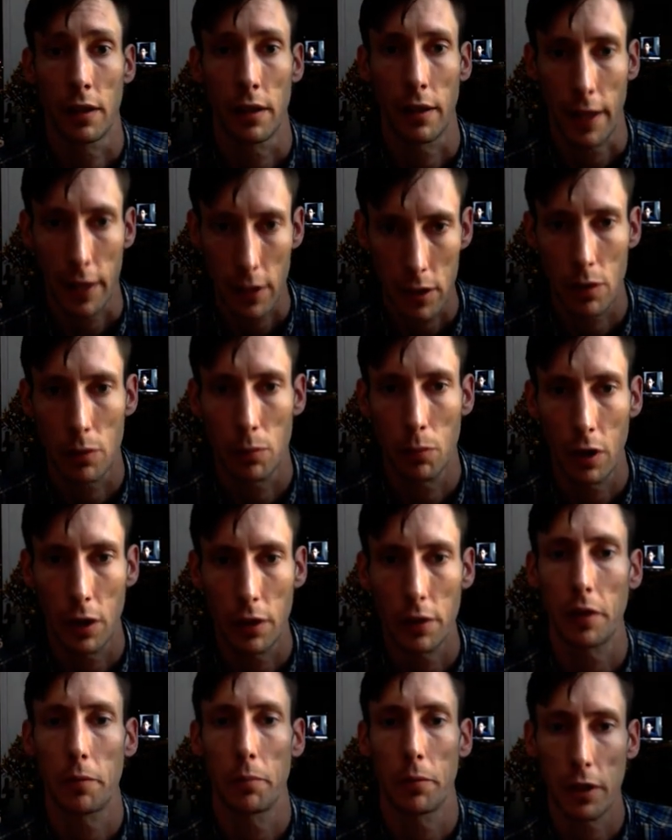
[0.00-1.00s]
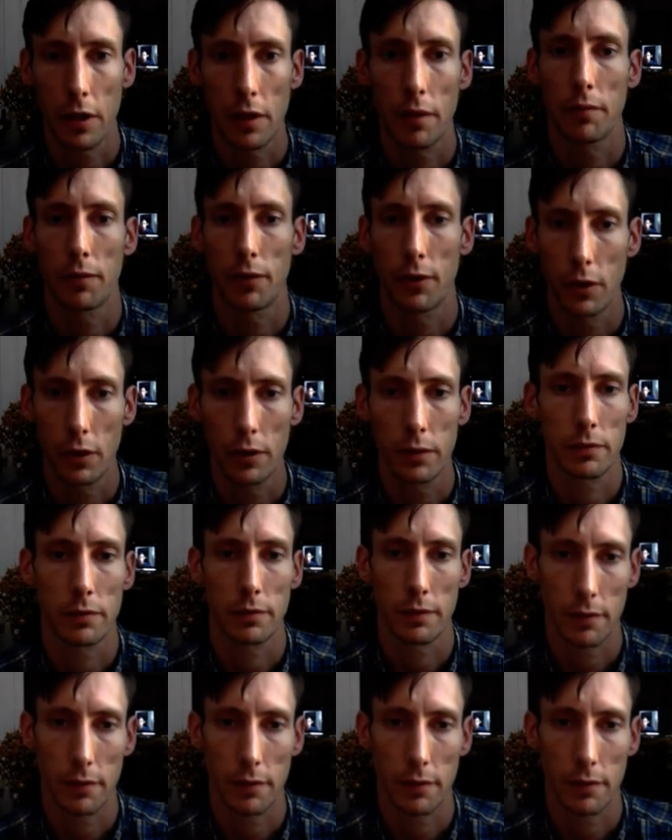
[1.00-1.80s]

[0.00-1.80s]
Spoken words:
That's the word I'm looking for.